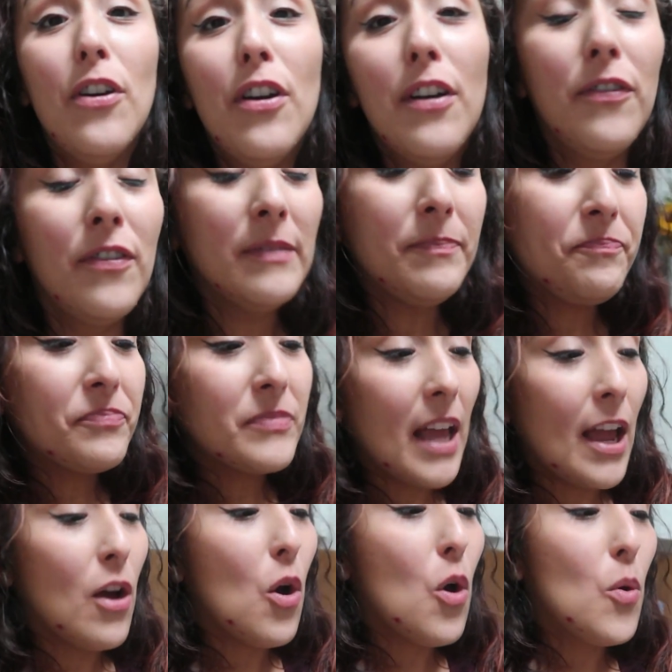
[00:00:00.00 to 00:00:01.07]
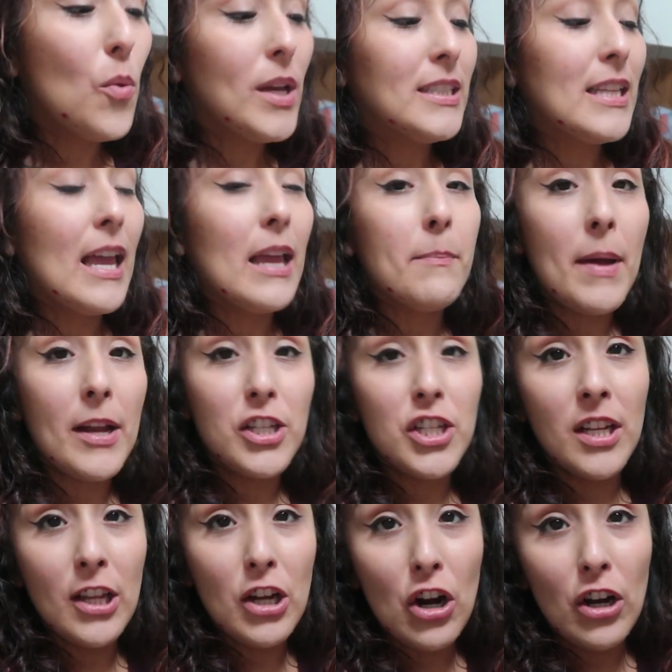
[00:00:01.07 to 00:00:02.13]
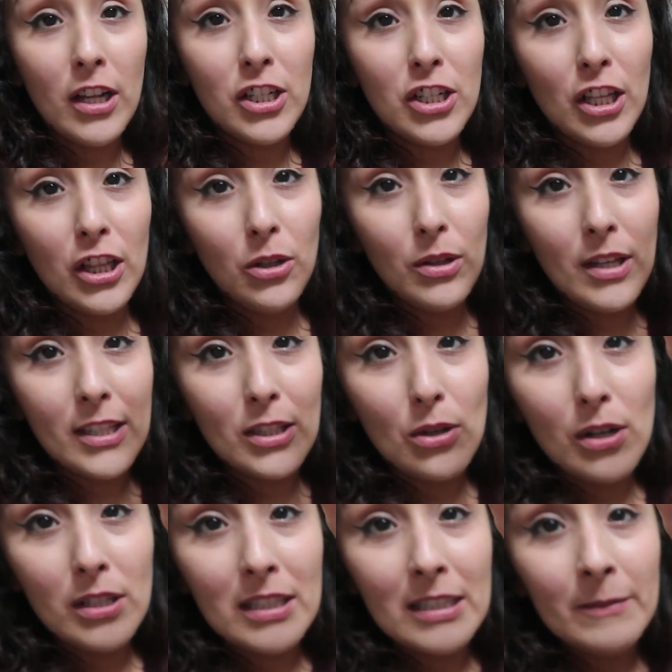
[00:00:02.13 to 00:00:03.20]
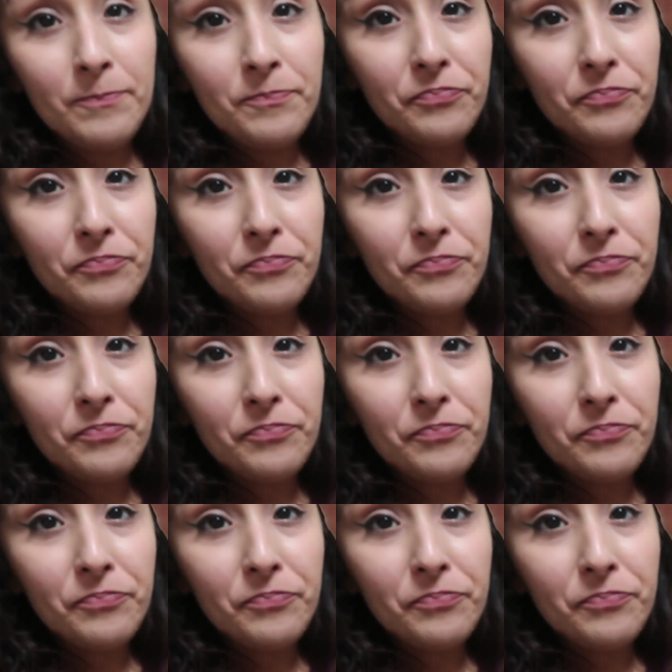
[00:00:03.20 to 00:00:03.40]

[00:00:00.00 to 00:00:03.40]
it off. I always like my chili garlic Cholula sauce.